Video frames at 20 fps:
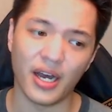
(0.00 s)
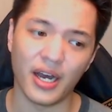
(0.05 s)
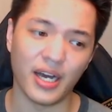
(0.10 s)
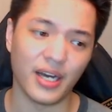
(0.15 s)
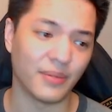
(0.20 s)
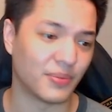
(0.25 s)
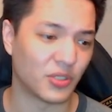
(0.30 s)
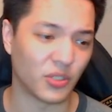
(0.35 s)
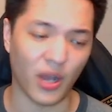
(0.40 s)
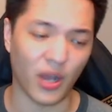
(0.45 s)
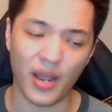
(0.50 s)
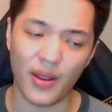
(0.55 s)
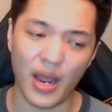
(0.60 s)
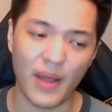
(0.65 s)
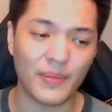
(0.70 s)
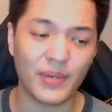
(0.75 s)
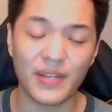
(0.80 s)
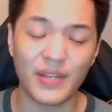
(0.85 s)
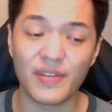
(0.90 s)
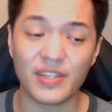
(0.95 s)
So I'm
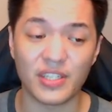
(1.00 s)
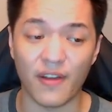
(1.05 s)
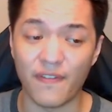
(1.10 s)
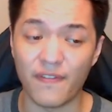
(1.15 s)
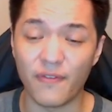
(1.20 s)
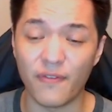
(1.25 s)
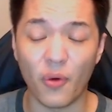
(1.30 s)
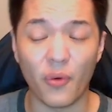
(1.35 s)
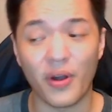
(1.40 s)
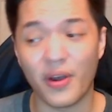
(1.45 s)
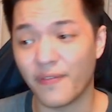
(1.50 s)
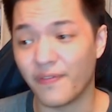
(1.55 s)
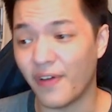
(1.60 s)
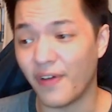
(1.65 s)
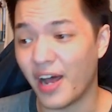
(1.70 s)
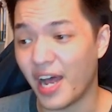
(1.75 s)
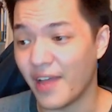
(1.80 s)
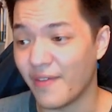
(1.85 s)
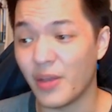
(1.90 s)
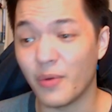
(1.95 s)
gonna give this a 4 out of
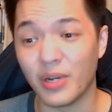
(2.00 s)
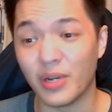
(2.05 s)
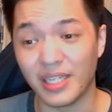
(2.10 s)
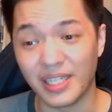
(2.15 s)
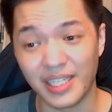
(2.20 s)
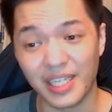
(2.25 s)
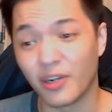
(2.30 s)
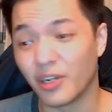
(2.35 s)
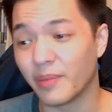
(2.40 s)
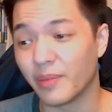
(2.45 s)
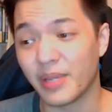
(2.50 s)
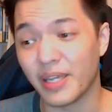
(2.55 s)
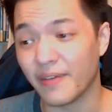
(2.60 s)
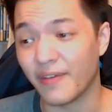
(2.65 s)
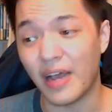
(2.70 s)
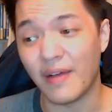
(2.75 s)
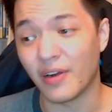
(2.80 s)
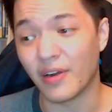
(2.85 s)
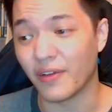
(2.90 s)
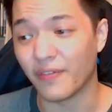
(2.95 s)
5. It would literally be a
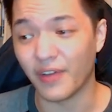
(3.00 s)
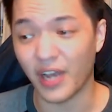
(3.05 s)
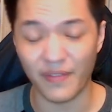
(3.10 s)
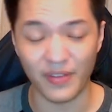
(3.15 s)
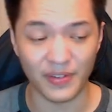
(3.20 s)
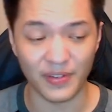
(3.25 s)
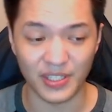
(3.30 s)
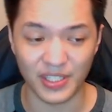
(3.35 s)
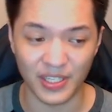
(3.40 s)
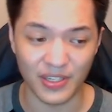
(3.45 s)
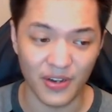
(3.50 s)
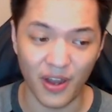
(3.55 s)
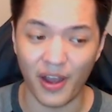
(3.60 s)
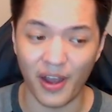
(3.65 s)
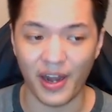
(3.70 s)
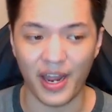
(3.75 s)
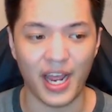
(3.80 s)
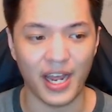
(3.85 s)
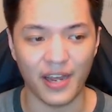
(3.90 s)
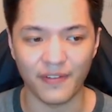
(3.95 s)
5 out of 5 if it did
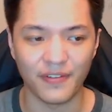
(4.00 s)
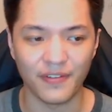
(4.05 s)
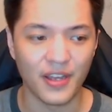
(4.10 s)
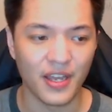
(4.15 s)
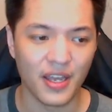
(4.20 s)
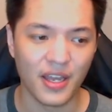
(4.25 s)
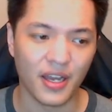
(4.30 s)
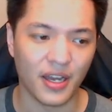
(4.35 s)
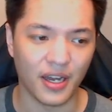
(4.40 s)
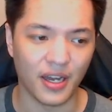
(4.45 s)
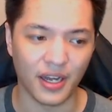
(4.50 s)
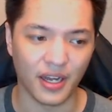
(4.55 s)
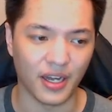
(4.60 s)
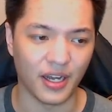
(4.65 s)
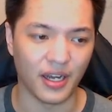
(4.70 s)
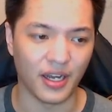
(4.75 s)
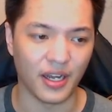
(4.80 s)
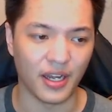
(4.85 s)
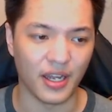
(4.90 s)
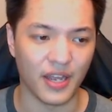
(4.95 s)
not have,
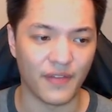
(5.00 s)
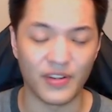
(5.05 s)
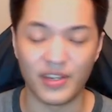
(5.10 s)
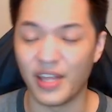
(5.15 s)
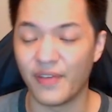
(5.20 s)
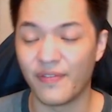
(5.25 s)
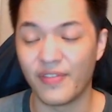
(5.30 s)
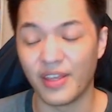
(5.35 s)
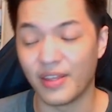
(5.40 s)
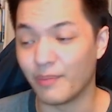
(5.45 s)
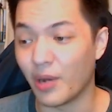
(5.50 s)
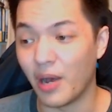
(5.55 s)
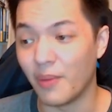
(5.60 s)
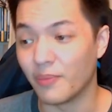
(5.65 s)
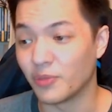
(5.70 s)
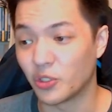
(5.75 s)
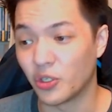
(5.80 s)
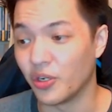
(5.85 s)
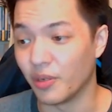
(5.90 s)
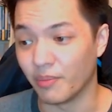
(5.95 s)
if the
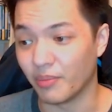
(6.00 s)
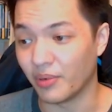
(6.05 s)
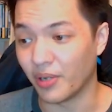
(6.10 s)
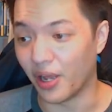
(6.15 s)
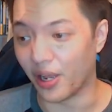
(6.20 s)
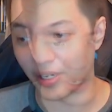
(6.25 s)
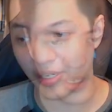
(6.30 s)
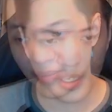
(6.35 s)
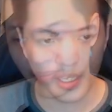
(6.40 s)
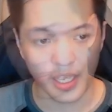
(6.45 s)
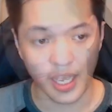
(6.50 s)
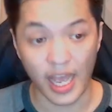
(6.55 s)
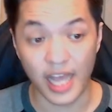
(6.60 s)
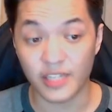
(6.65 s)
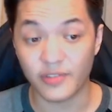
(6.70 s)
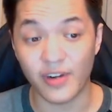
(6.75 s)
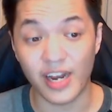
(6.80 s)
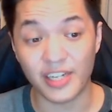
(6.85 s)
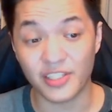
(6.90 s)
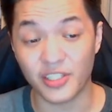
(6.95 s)
bombs couldn't block.
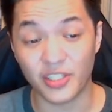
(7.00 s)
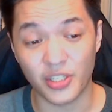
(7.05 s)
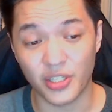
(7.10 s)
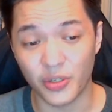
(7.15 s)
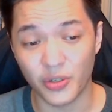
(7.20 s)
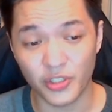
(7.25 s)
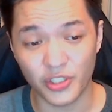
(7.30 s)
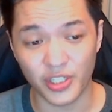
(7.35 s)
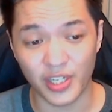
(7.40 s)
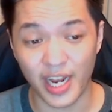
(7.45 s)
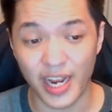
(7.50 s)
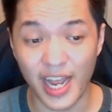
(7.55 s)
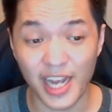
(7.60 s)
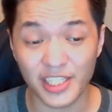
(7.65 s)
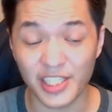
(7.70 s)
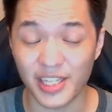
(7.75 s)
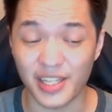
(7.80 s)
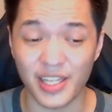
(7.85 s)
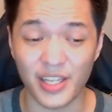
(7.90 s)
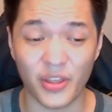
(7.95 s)
As for execution, I
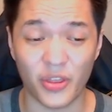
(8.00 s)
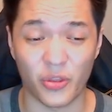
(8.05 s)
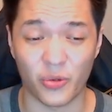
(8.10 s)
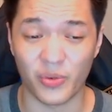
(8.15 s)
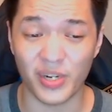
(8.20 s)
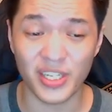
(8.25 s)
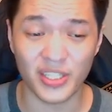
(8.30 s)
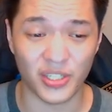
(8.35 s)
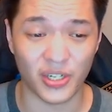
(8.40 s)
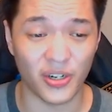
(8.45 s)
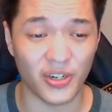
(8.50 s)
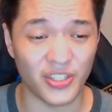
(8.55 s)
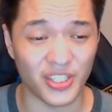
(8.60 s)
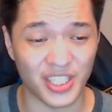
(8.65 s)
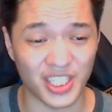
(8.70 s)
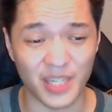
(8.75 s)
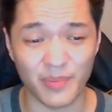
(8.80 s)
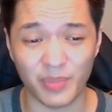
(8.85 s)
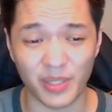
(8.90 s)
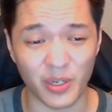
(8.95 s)
actually think 3 turns is
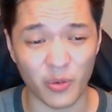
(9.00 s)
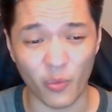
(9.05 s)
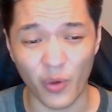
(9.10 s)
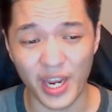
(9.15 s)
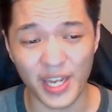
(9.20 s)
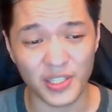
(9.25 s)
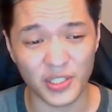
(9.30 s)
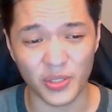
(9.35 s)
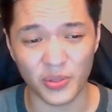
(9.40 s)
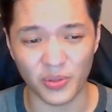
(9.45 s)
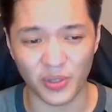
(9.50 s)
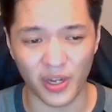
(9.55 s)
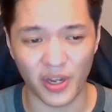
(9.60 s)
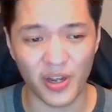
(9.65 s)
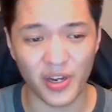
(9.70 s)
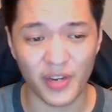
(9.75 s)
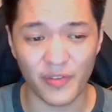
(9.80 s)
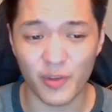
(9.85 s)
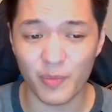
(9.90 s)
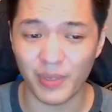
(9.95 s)
simply way too
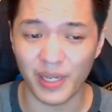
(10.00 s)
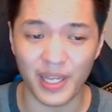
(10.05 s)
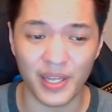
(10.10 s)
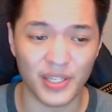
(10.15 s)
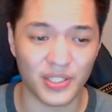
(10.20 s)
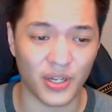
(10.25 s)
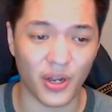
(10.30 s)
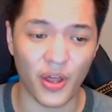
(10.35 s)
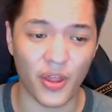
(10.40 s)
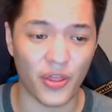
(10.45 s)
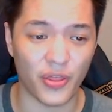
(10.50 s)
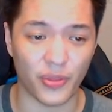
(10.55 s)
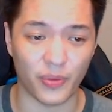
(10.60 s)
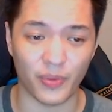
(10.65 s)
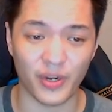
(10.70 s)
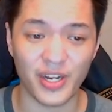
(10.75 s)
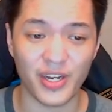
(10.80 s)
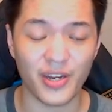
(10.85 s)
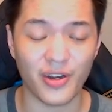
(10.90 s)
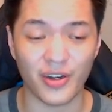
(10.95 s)
long. If you play this on
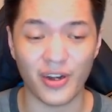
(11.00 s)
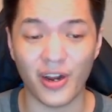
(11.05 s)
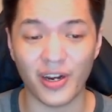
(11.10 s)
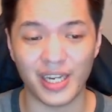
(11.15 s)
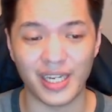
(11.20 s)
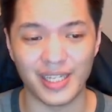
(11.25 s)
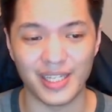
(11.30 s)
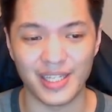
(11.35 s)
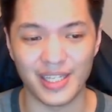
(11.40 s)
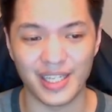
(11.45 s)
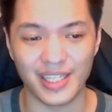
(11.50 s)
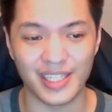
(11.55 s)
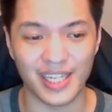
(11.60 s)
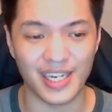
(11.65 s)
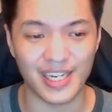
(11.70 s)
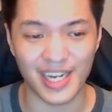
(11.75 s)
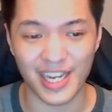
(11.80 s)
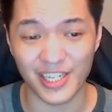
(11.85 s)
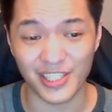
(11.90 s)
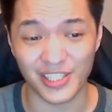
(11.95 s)
3, you're not getting the
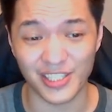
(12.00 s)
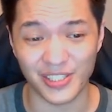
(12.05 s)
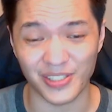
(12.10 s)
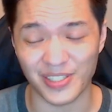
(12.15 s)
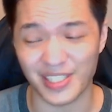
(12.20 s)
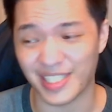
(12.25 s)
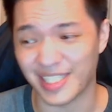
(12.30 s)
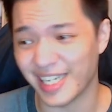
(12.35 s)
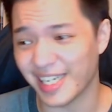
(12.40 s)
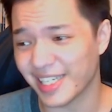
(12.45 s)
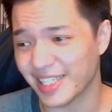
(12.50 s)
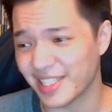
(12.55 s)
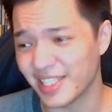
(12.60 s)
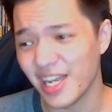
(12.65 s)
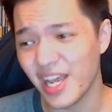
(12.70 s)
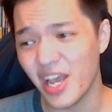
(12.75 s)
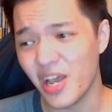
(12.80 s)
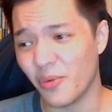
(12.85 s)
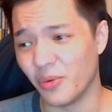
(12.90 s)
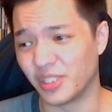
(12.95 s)
detonation until 6,
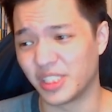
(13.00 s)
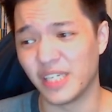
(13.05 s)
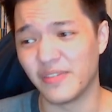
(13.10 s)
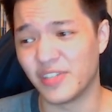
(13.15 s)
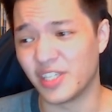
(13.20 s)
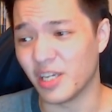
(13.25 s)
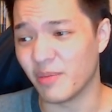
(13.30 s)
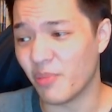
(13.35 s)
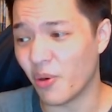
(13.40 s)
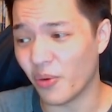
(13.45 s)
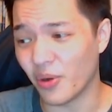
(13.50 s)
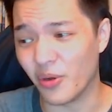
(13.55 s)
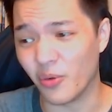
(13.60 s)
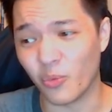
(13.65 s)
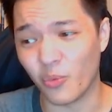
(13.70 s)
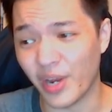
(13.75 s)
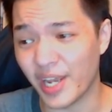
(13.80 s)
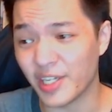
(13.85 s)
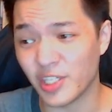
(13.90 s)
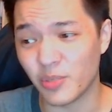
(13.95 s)
which gives the
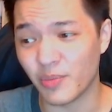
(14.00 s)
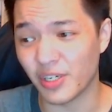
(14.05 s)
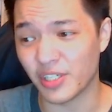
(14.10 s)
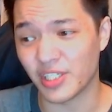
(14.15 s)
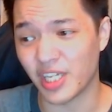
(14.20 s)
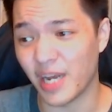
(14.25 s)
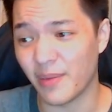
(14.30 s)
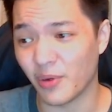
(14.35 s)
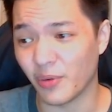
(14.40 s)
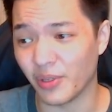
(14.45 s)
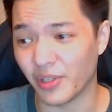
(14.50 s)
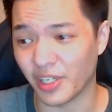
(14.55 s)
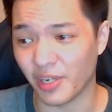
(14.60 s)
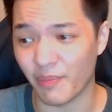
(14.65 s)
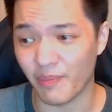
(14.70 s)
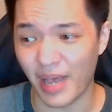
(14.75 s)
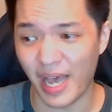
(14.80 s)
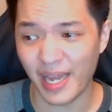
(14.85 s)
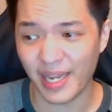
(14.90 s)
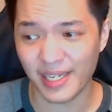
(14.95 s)
opponent way too much time to really
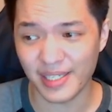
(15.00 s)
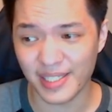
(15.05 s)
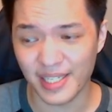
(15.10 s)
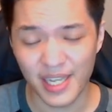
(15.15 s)
combat it.